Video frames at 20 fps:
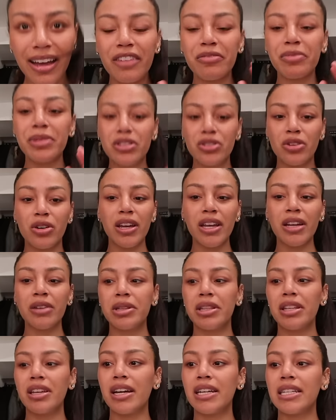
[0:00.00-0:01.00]
I've been toying
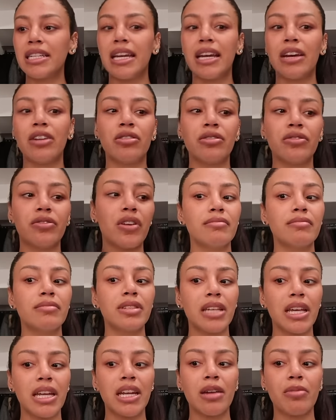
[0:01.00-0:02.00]
with the idea of
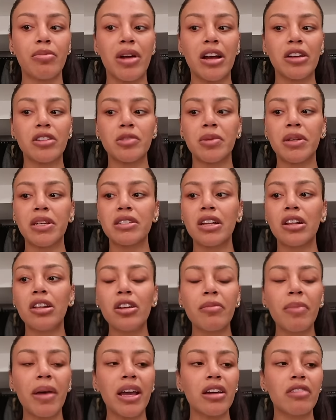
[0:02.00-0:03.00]
skinnier brows because I
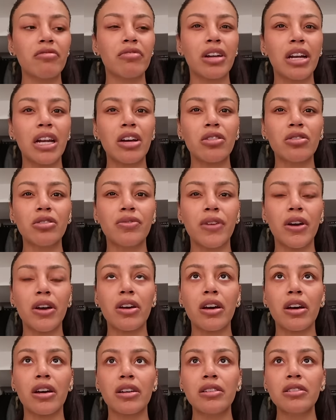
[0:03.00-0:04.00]
look back at really old
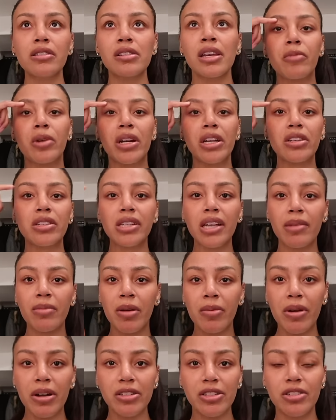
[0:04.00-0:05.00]
photos when I used to get
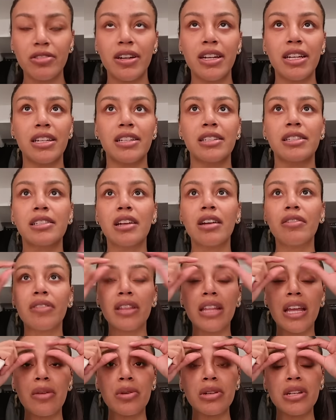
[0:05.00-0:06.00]
my brows threaded and stuff,
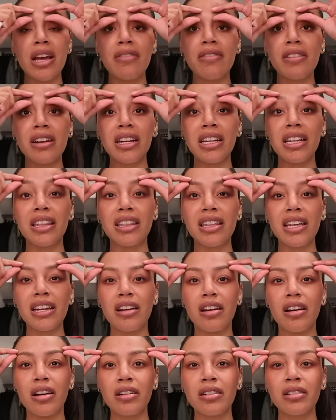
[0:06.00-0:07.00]
and they were definitely
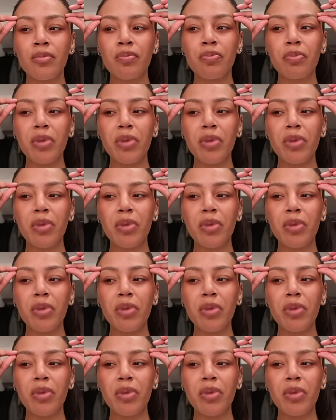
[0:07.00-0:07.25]
thinner,